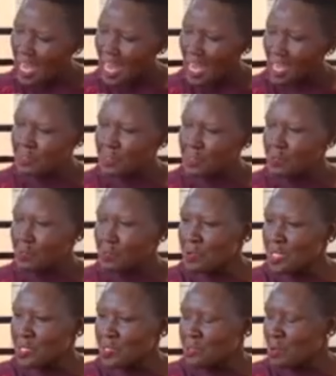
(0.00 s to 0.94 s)
I also
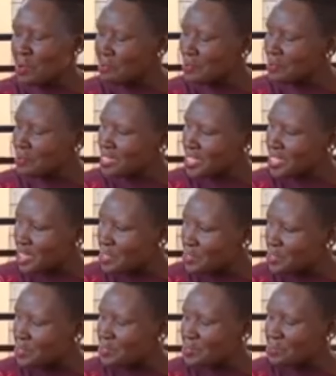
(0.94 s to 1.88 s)
want to
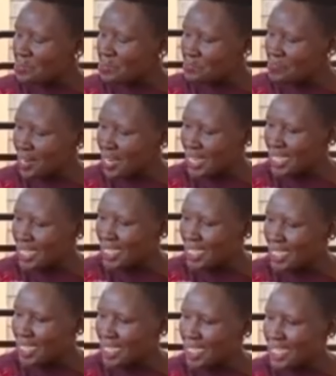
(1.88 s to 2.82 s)
appreciate you so
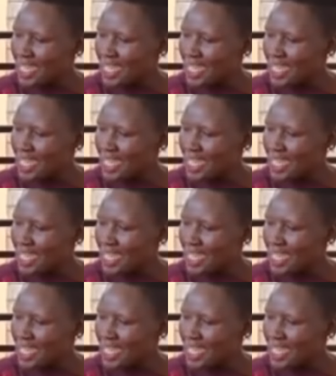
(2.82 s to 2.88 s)
much.